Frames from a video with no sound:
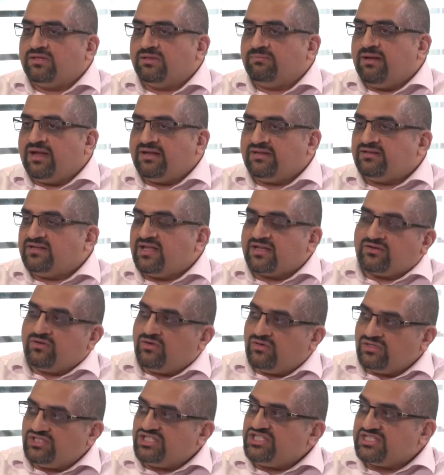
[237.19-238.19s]
better
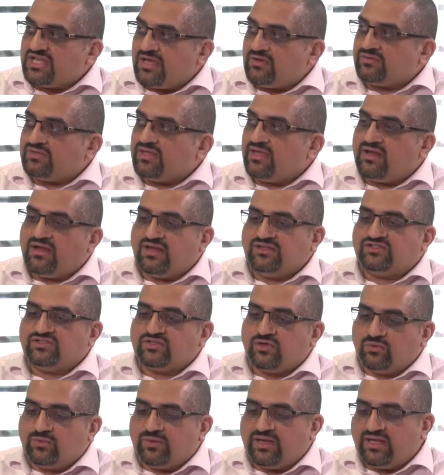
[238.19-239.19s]
technologies out there, and
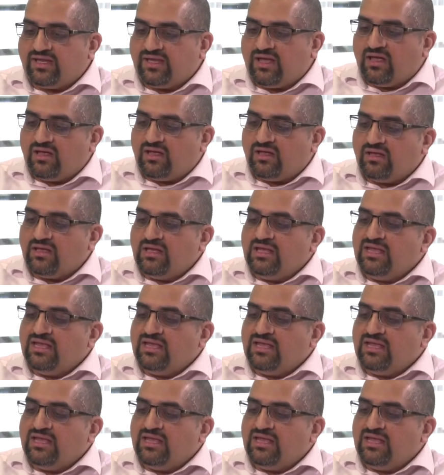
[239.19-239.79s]
so we are